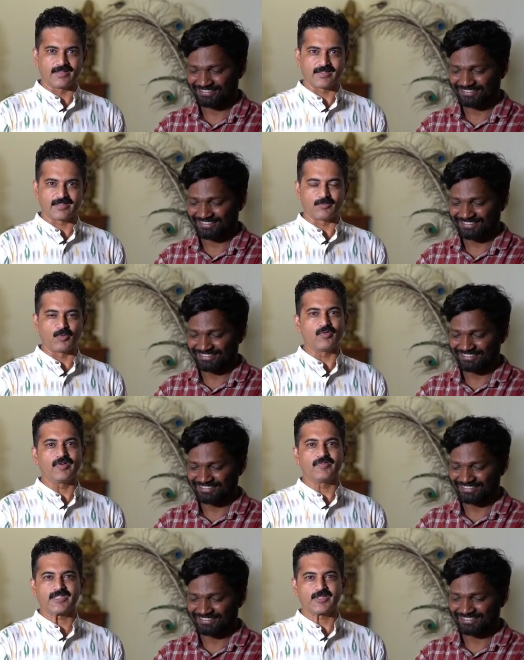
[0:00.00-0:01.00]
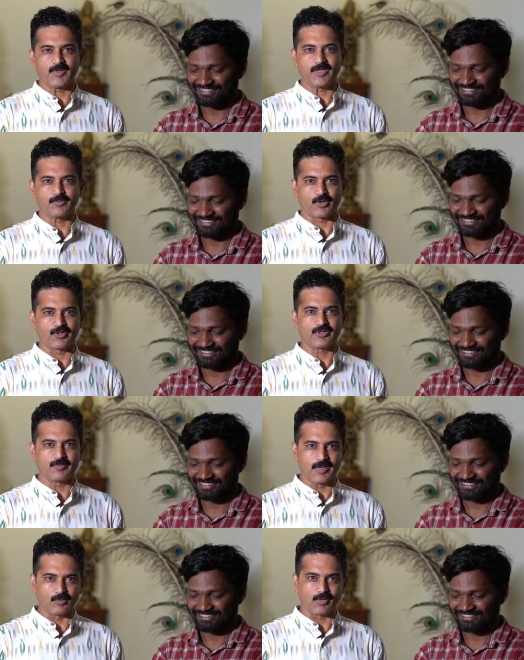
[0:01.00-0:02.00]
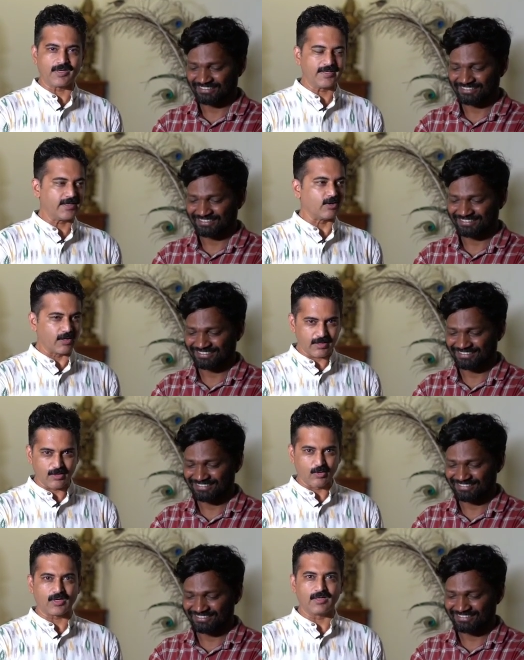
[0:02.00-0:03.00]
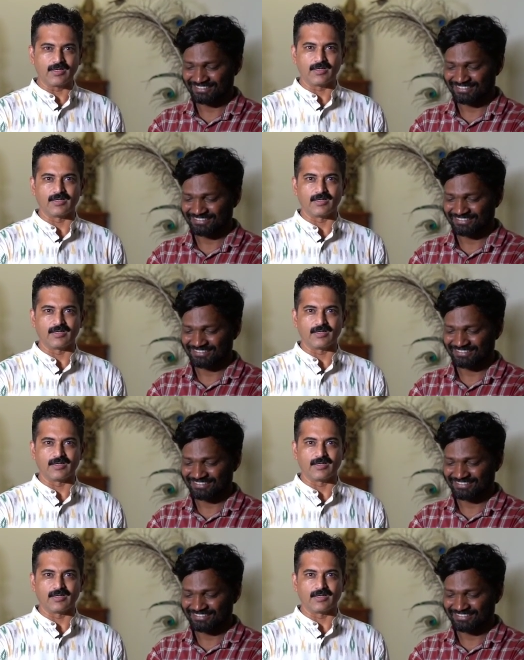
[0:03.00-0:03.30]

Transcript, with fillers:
Speaker 1: This is a movie which is being produced by Murli and all the local